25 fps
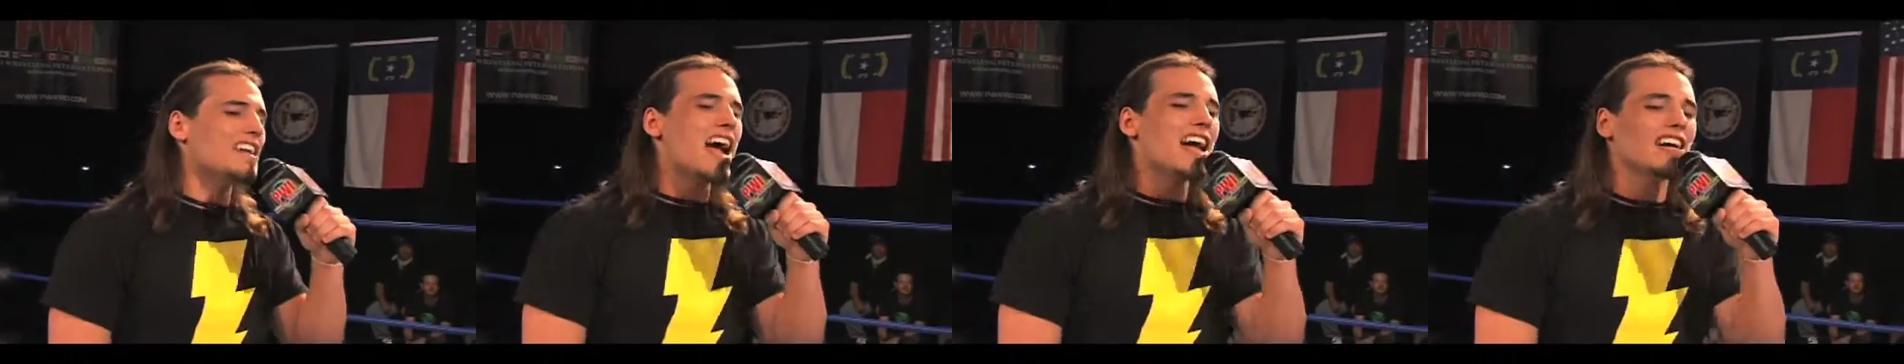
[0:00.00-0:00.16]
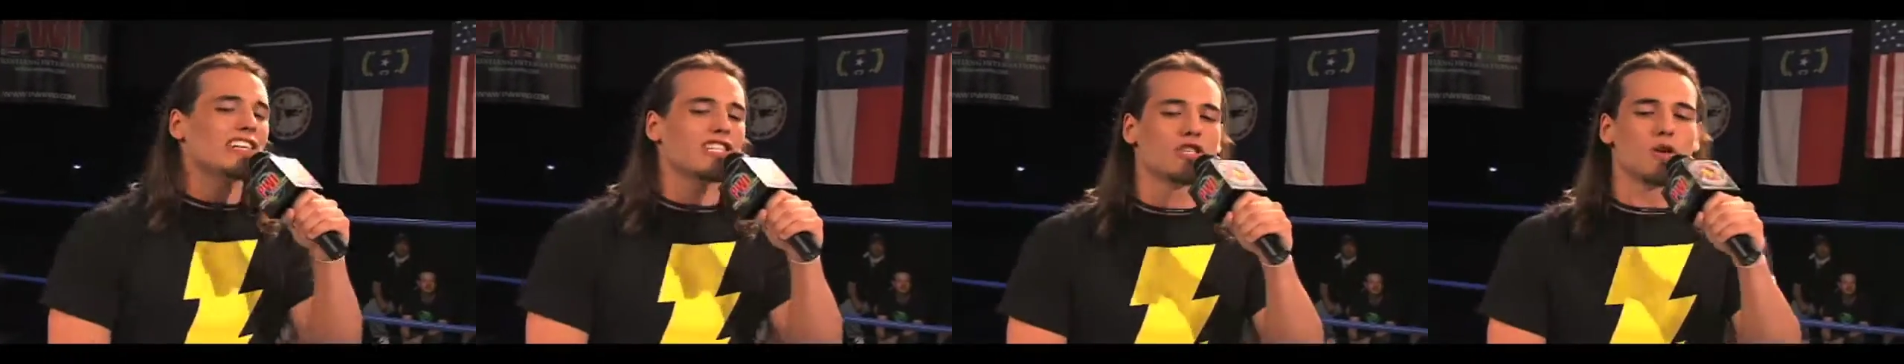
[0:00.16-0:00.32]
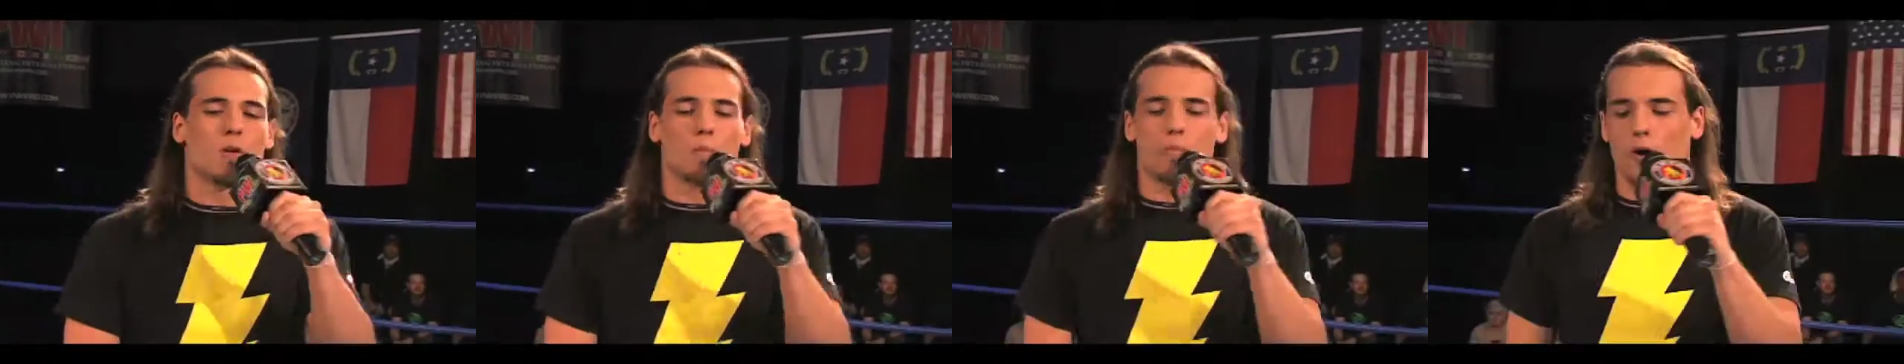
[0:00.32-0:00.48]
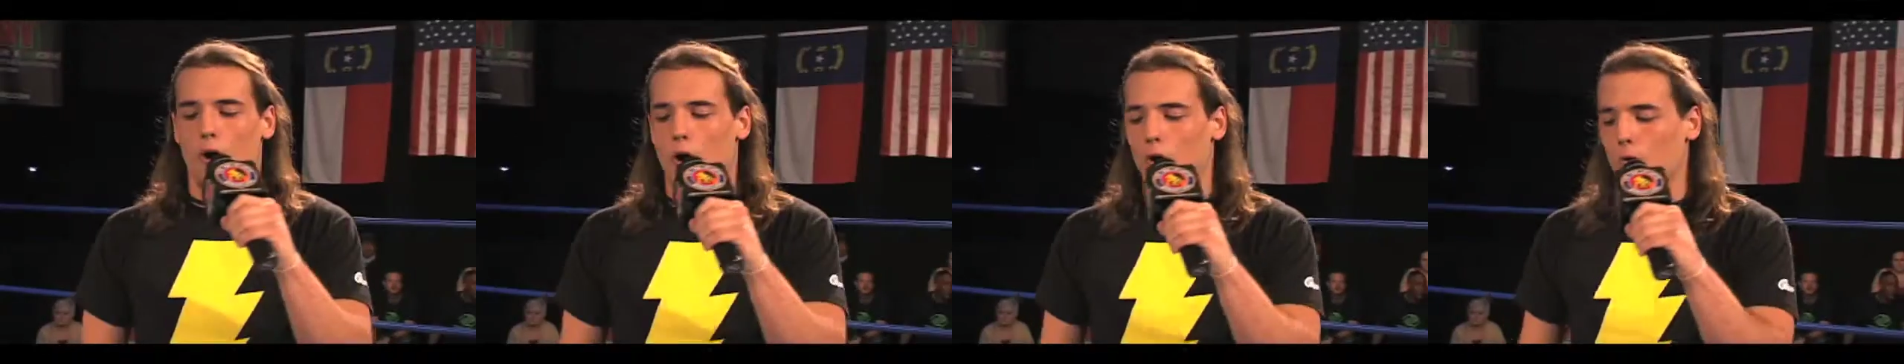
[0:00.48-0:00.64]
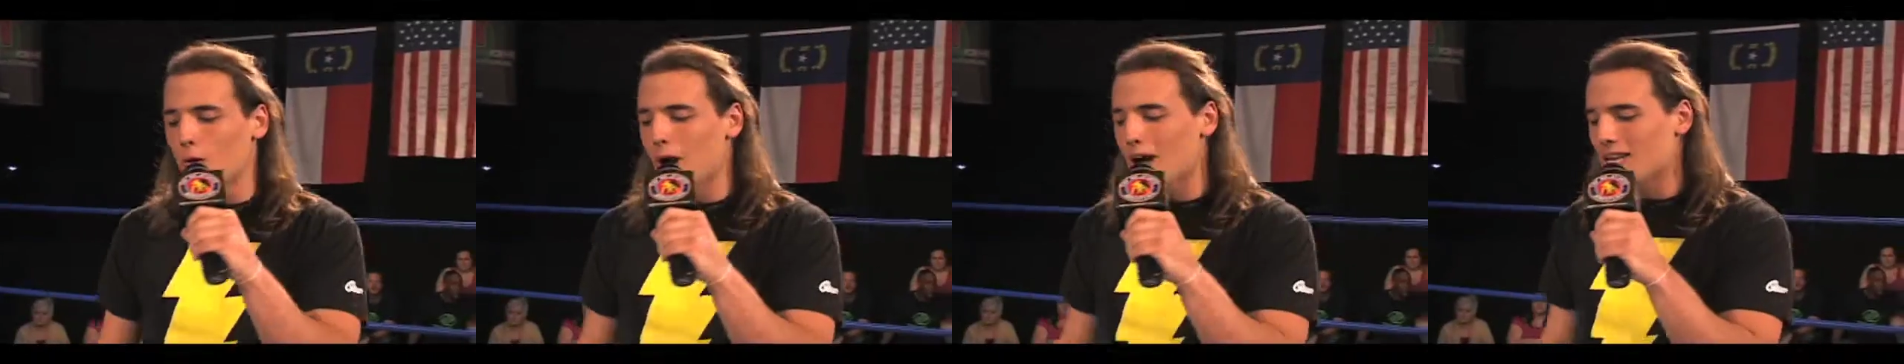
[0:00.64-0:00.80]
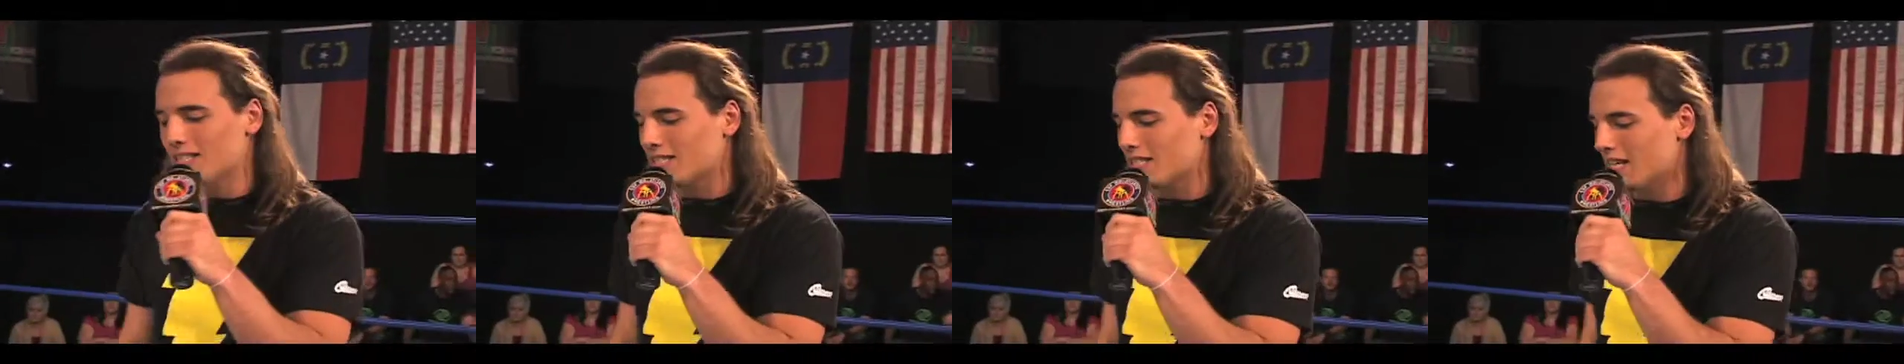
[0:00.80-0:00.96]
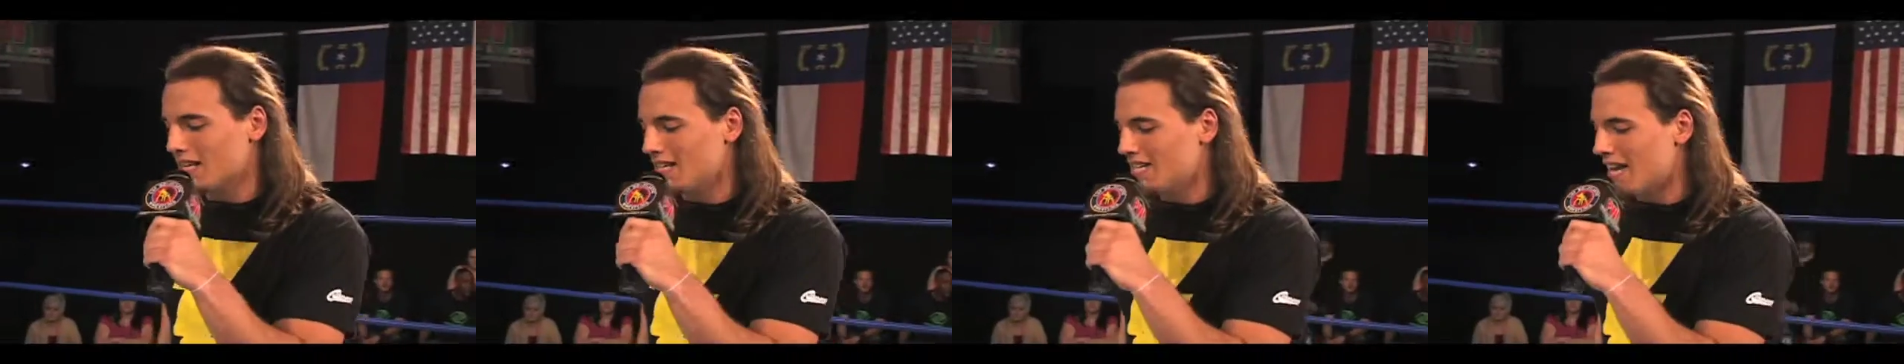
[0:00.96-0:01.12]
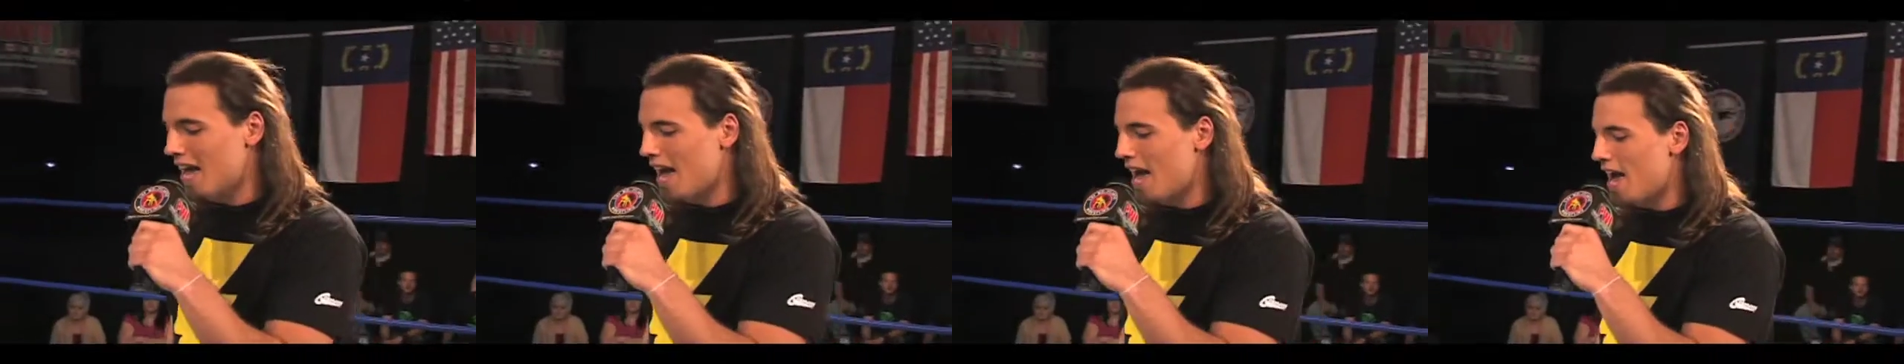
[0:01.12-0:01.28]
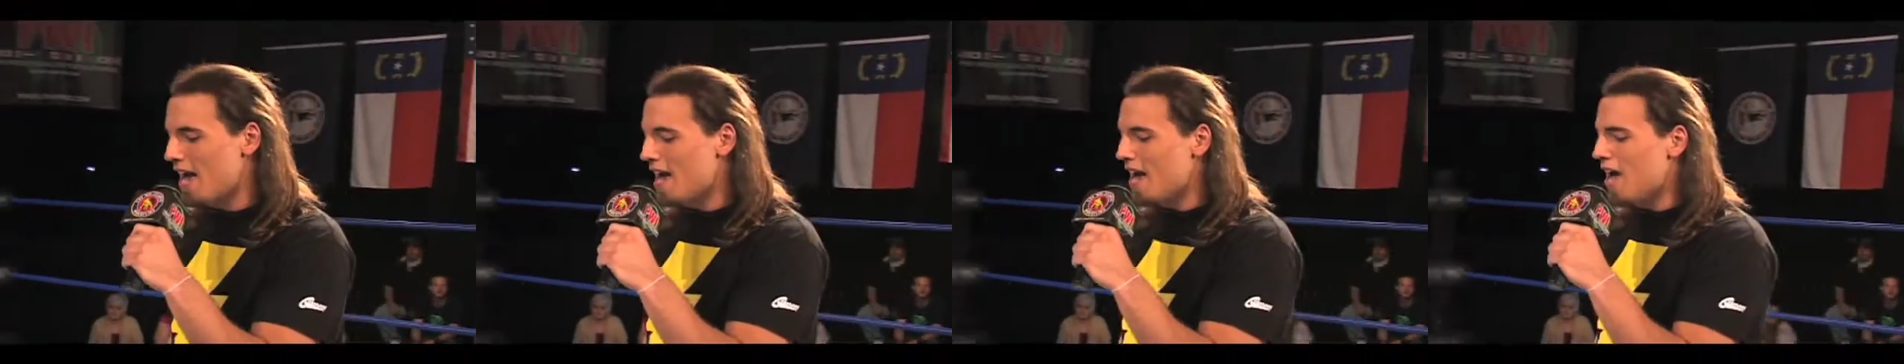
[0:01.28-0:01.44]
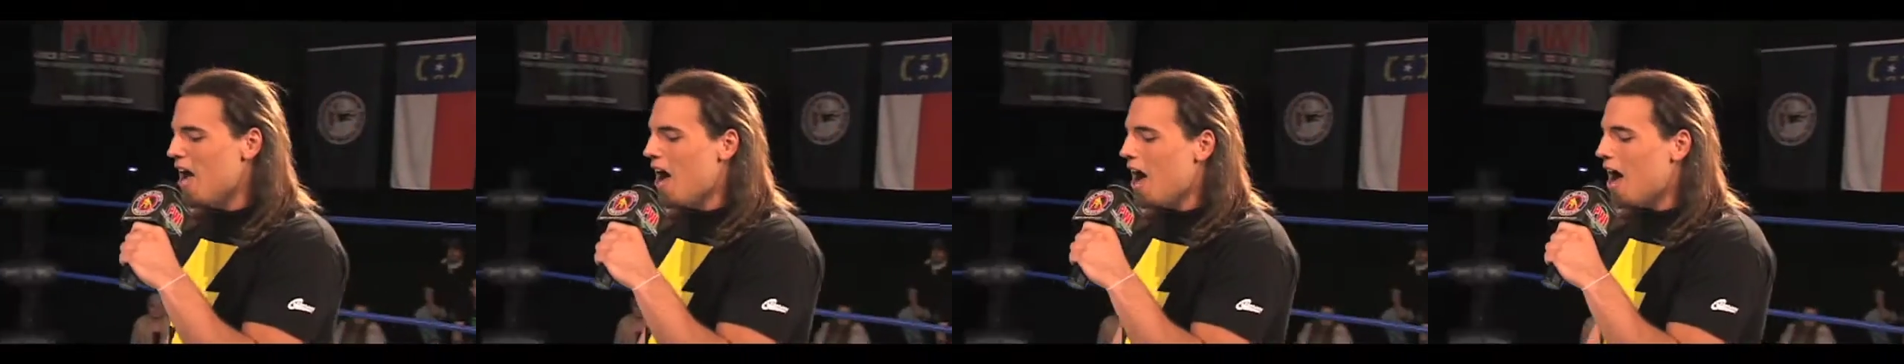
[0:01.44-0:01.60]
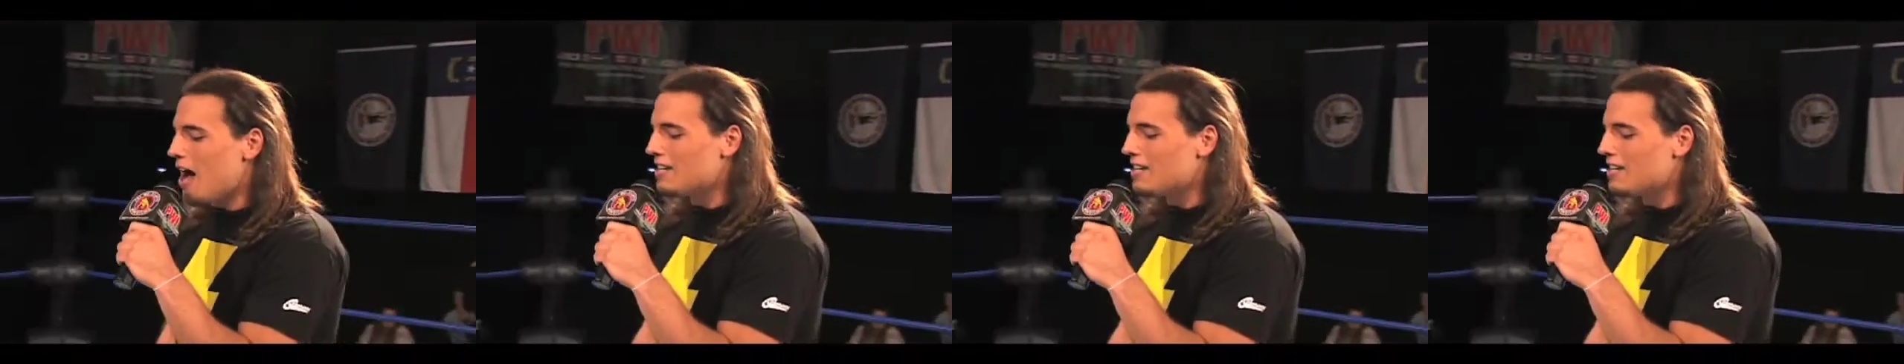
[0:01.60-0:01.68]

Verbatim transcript: National Pro Wrestling Day,